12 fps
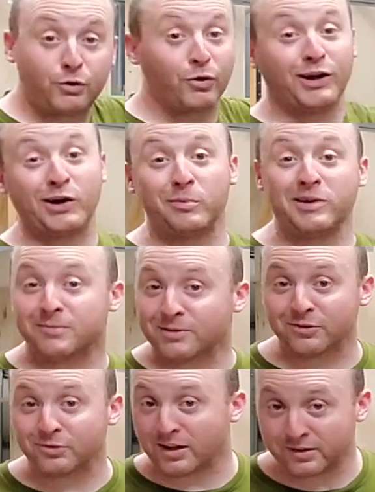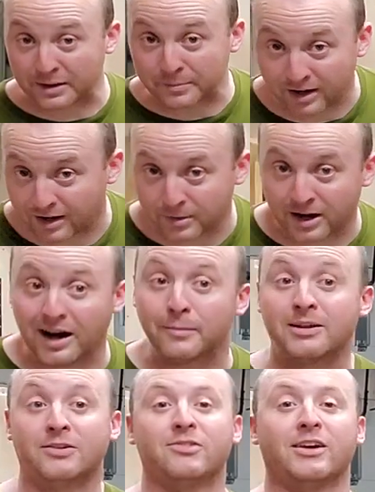know they're Cryobi, but guess what?
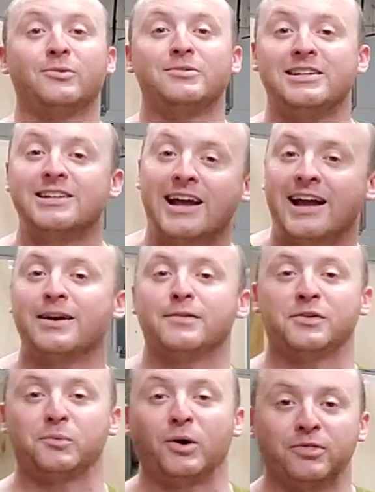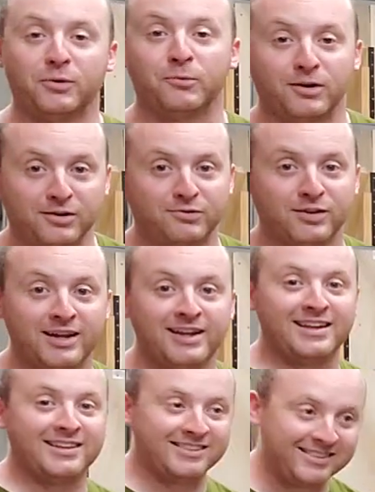I'm a hobbyist. I don't need to have a DeWalt that
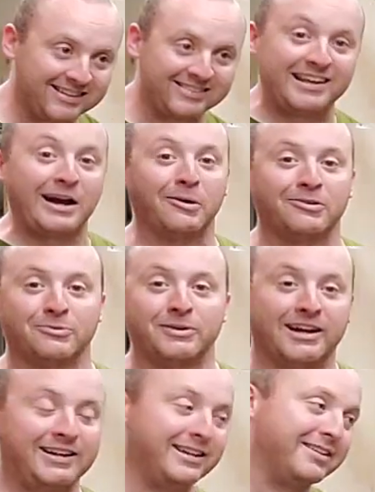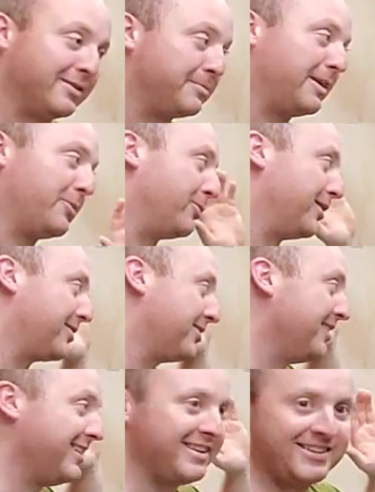works 60 hours a week. I need something that
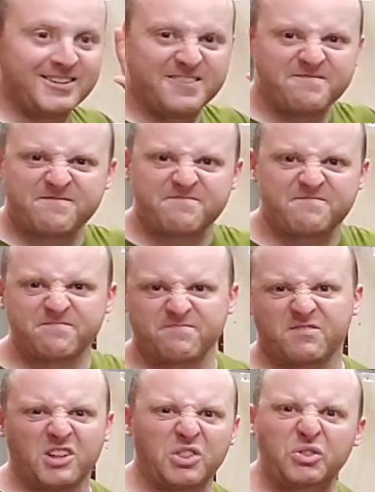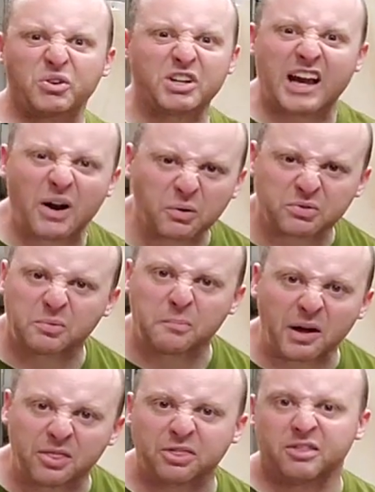works 30
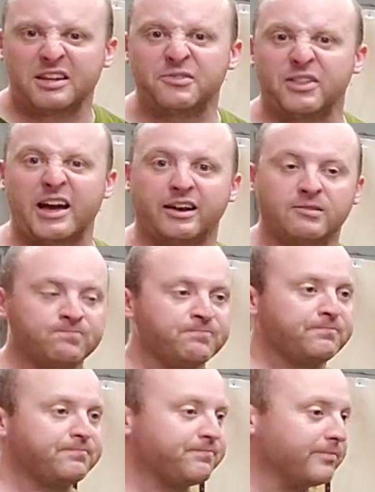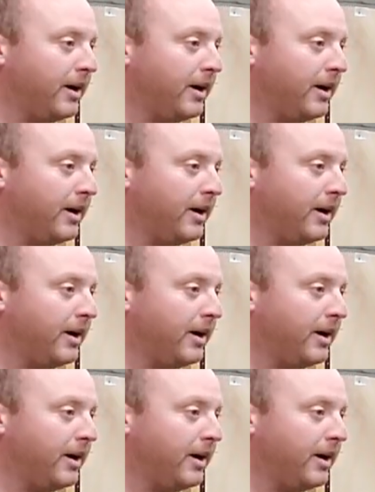hours a month, if that.